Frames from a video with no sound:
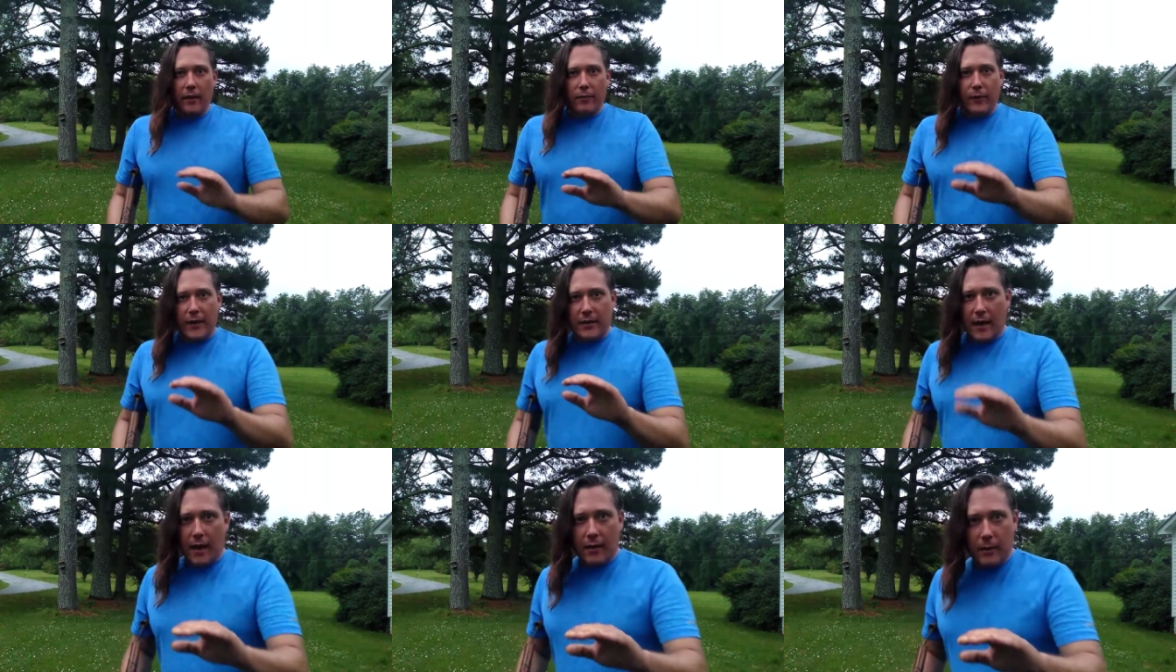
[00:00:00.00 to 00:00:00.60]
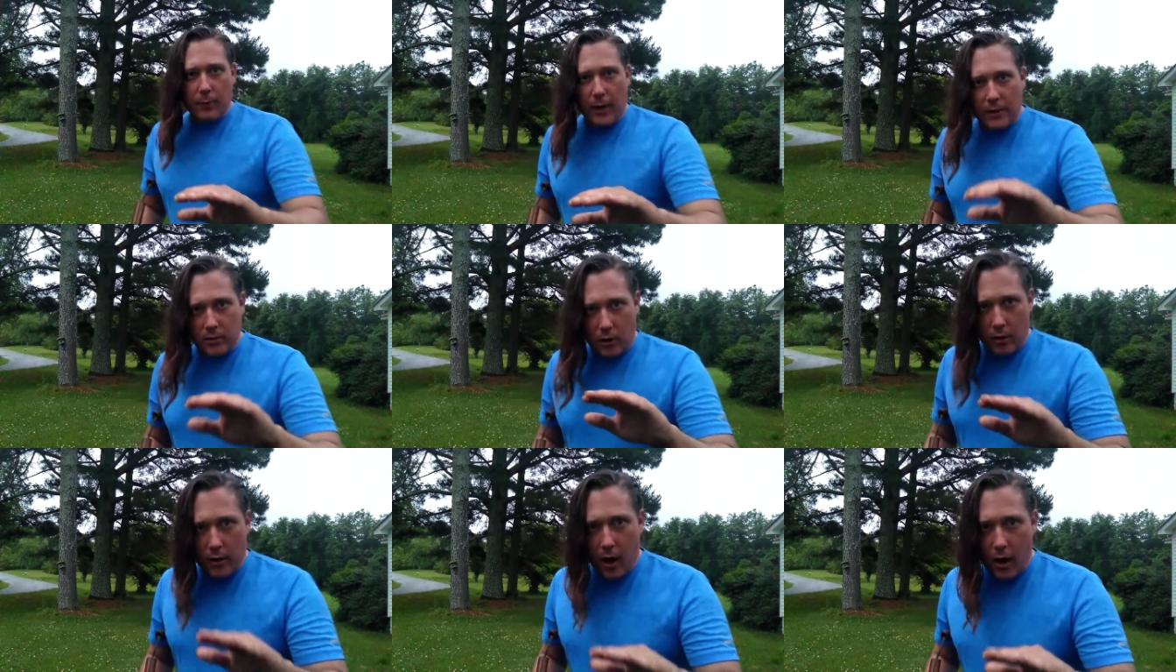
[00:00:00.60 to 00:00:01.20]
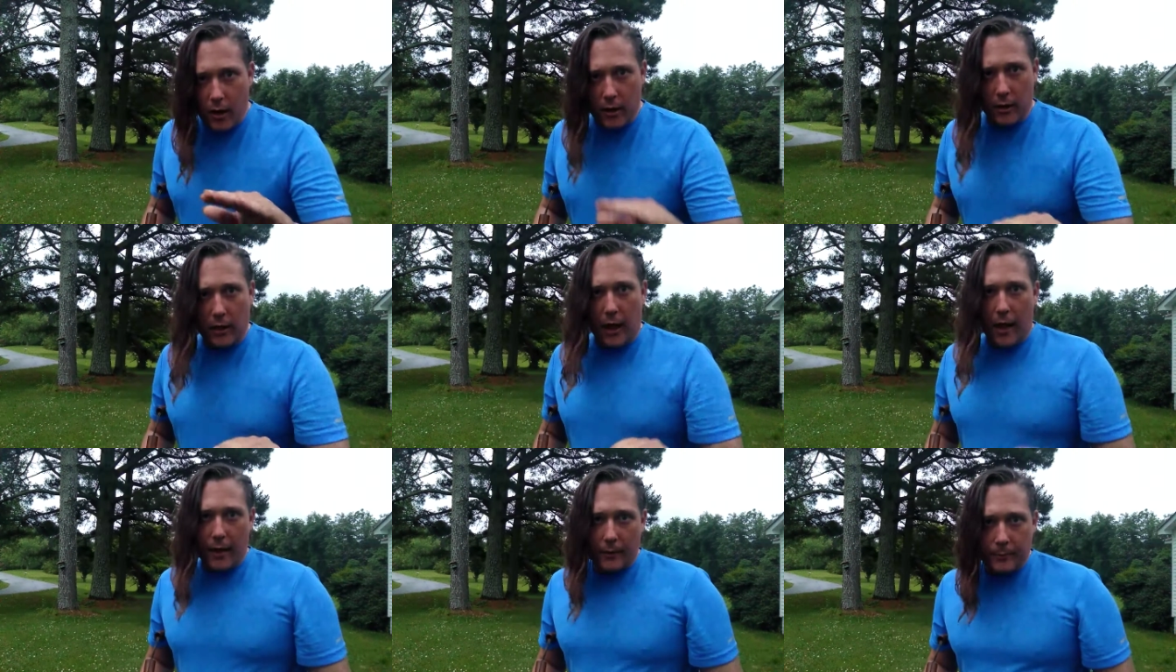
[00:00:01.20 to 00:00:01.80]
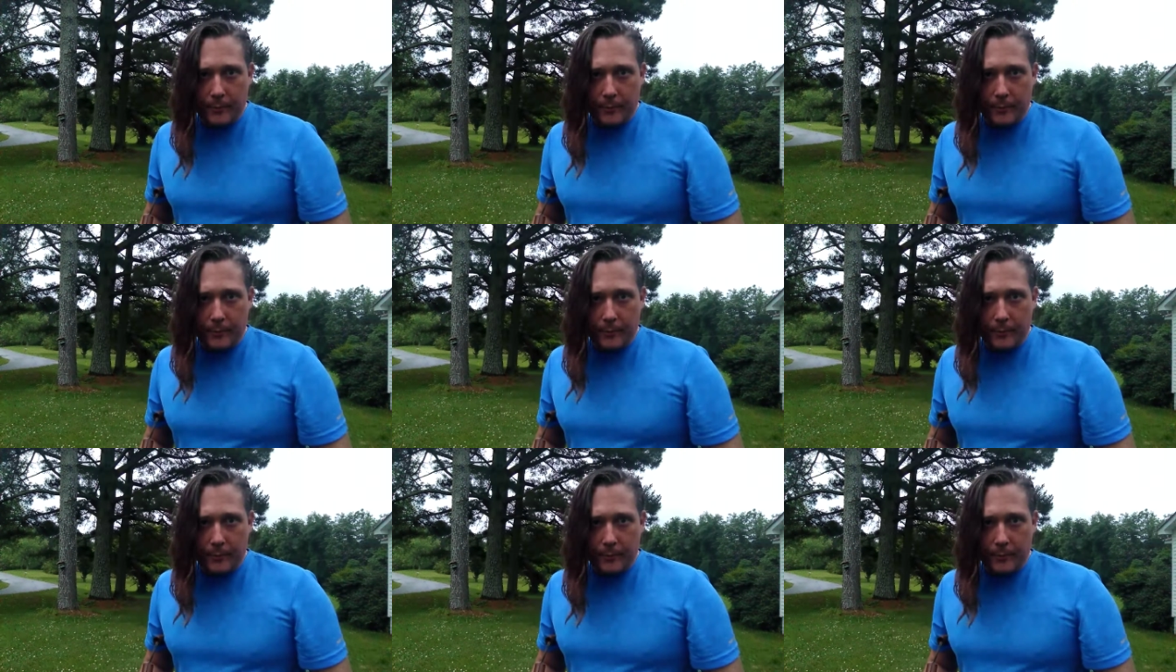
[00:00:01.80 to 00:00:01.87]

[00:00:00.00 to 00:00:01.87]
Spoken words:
the fatality rates are not going to lie.